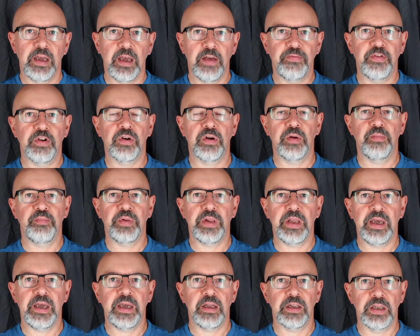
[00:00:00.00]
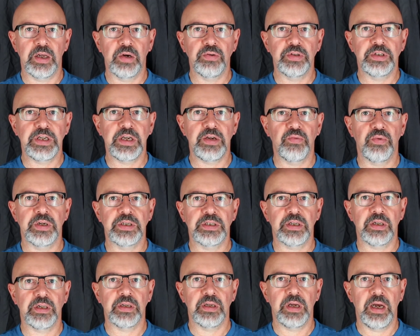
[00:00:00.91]
If you're going to play a low D
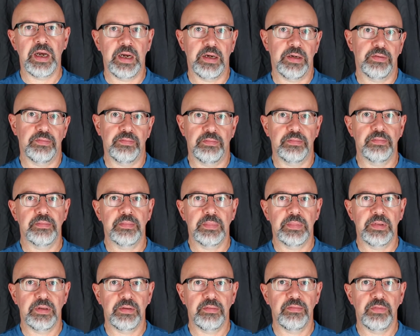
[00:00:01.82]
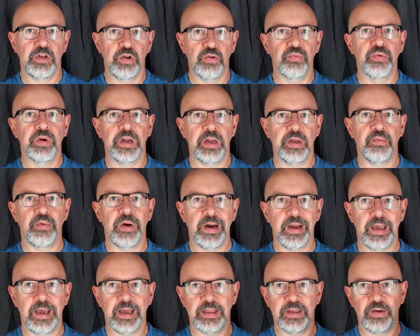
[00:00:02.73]
whistle, you really
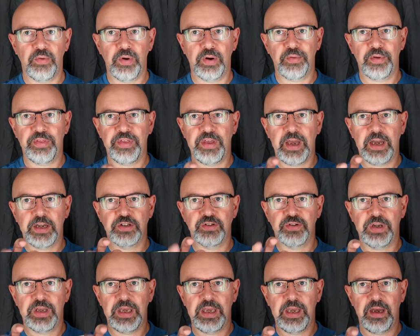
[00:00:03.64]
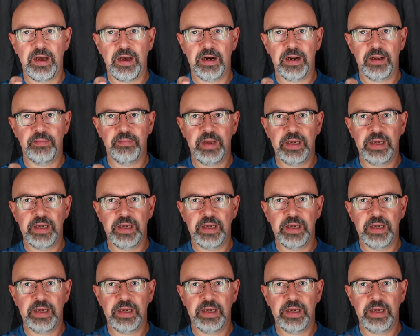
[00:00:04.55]
want to get the one with the extra key on it.